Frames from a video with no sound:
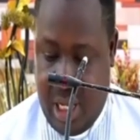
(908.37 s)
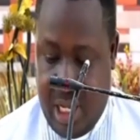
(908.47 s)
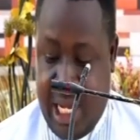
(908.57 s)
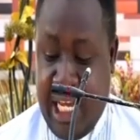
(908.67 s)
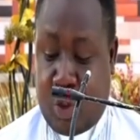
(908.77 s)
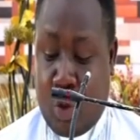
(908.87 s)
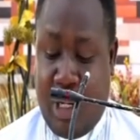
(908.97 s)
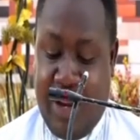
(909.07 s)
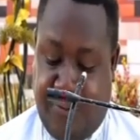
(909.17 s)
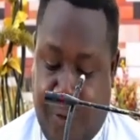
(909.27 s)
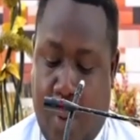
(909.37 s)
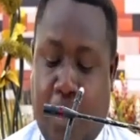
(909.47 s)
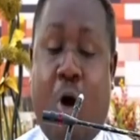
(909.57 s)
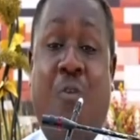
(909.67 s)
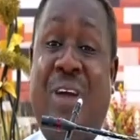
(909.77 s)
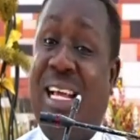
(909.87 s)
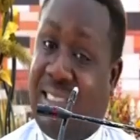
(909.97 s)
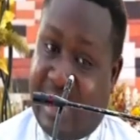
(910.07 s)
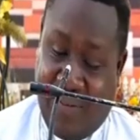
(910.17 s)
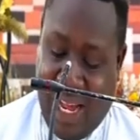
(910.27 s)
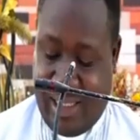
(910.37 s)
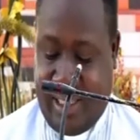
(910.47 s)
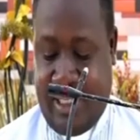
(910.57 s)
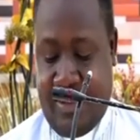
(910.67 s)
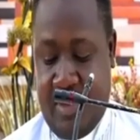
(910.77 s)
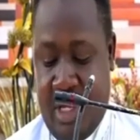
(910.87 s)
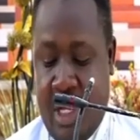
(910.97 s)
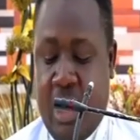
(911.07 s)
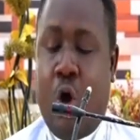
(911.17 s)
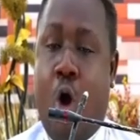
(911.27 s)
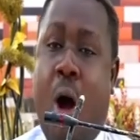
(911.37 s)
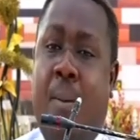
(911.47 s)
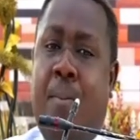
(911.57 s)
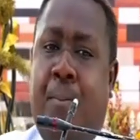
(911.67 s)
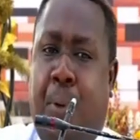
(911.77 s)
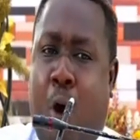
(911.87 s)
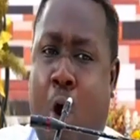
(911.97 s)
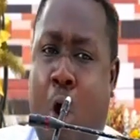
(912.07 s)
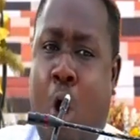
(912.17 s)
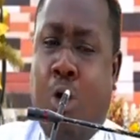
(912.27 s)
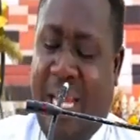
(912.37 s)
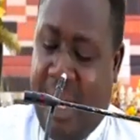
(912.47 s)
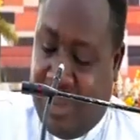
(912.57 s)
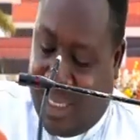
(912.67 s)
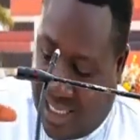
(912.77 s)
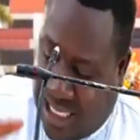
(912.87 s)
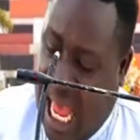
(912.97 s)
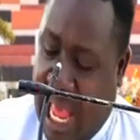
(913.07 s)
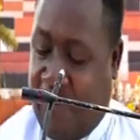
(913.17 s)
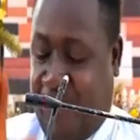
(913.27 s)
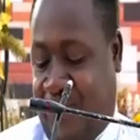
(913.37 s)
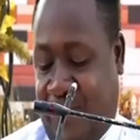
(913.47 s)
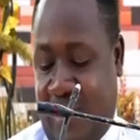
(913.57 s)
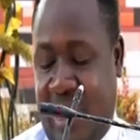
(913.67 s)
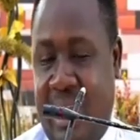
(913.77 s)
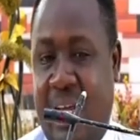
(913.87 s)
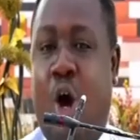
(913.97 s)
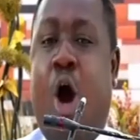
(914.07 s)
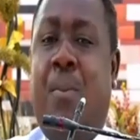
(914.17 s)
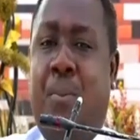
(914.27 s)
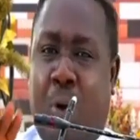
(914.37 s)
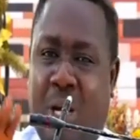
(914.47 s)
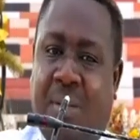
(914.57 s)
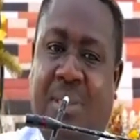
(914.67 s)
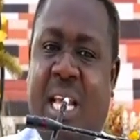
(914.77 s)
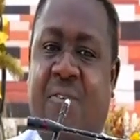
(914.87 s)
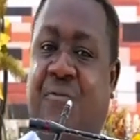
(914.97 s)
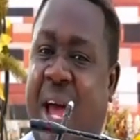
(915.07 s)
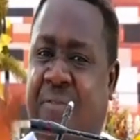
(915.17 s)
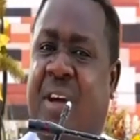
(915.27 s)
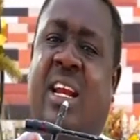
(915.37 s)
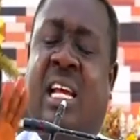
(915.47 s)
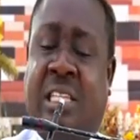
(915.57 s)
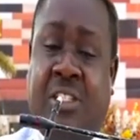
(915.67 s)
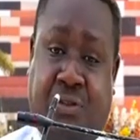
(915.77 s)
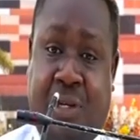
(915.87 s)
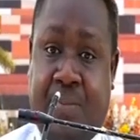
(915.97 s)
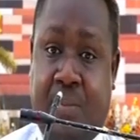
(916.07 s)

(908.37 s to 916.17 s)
he took the form of a servant, humbled himself, very, very necessary.